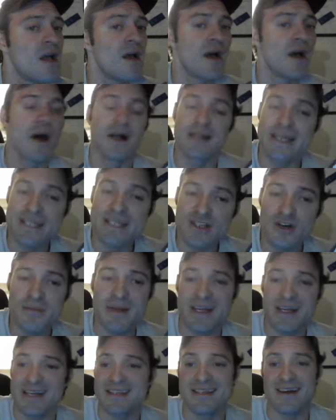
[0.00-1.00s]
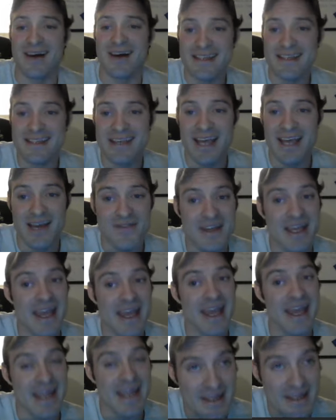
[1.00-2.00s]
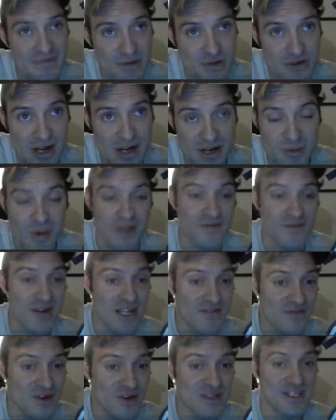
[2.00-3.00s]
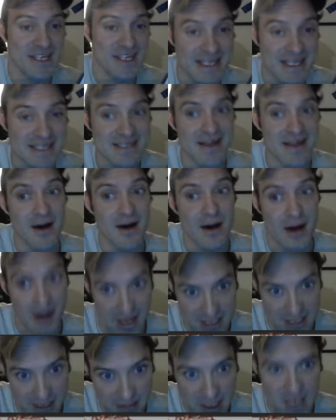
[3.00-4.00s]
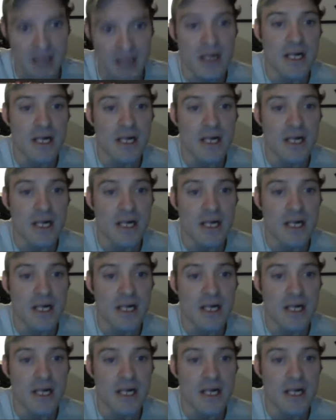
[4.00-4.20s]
A Lictor, because honestly, having a Infiltrator with Fights First is awesome.